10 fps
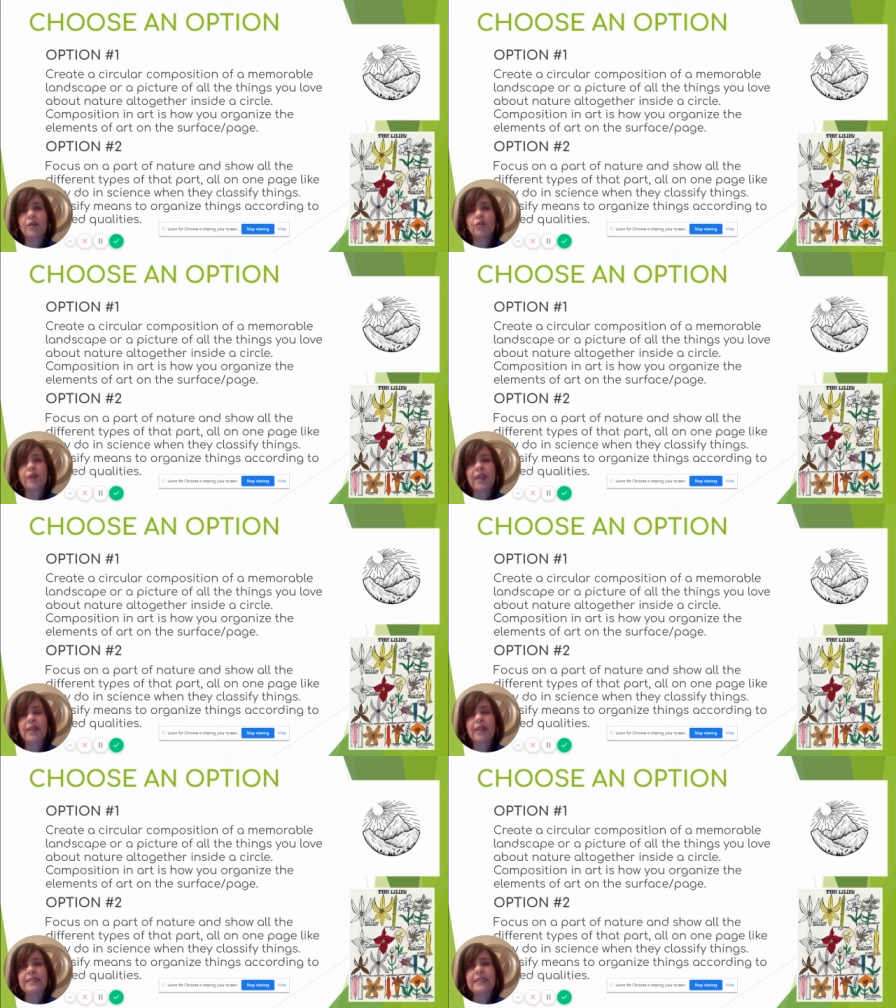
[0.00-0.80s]

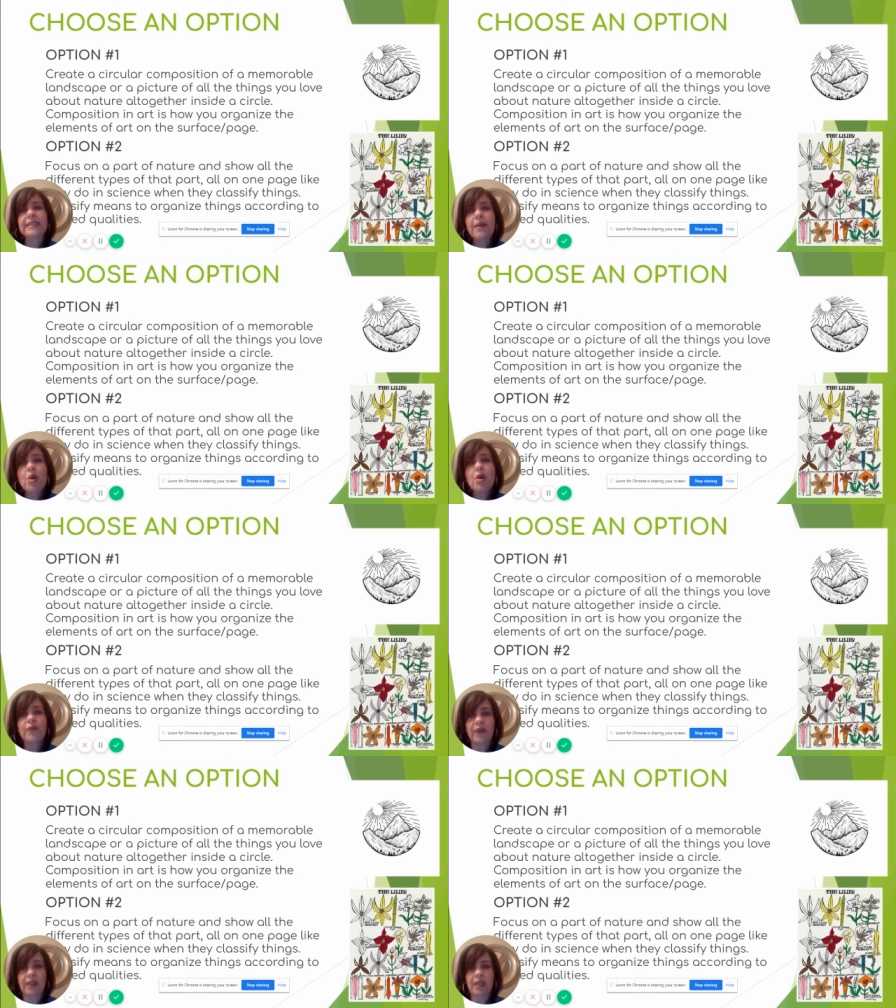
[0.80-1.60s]
creating demo
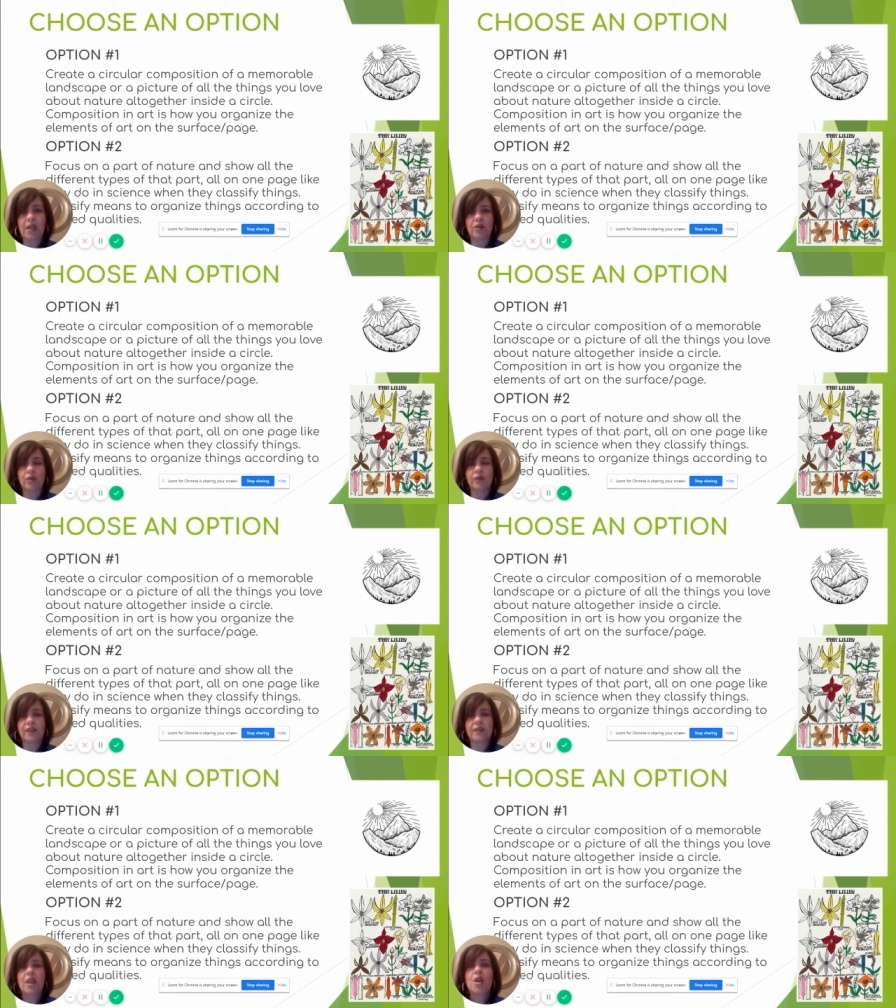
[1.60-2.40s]

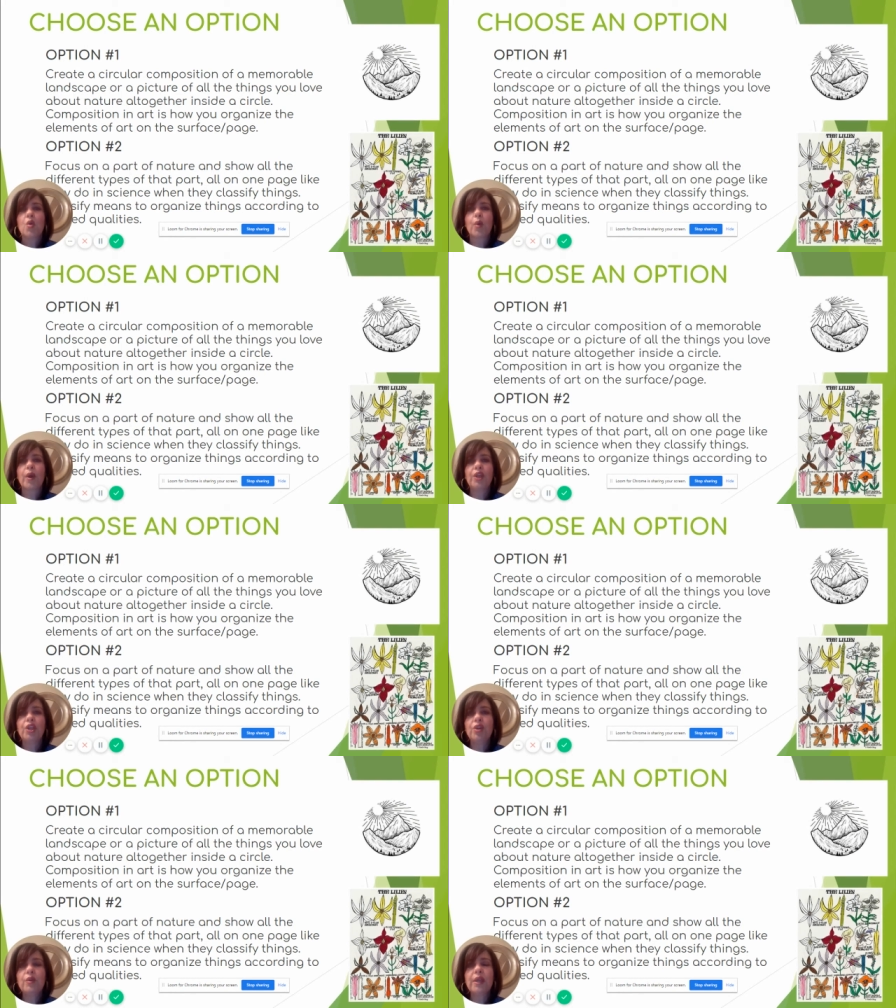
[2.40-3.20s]
videos where
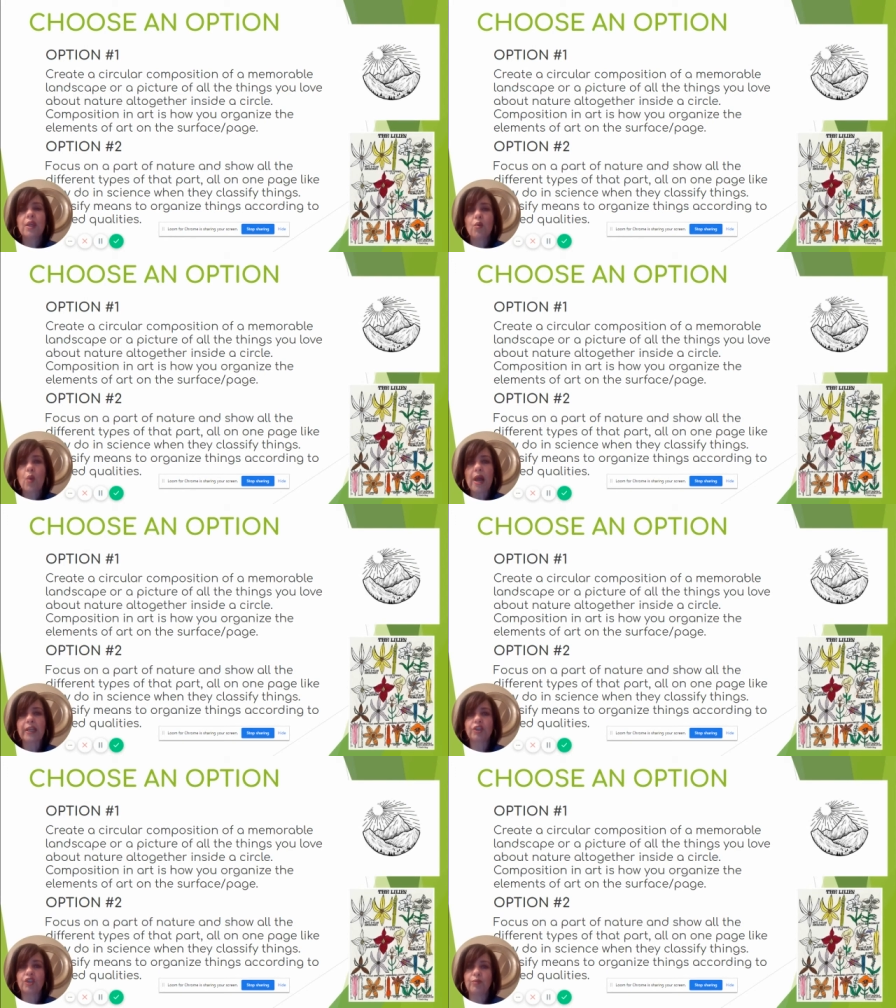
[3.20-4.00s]
you can
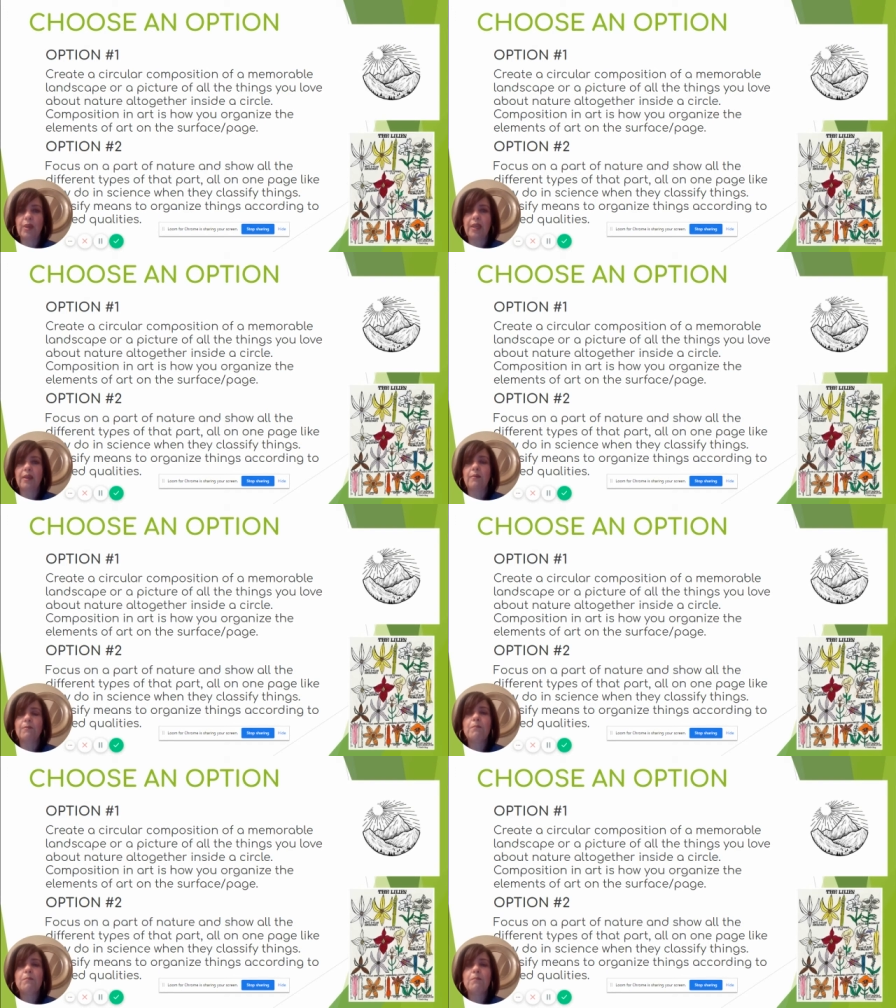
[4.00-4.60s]
watch me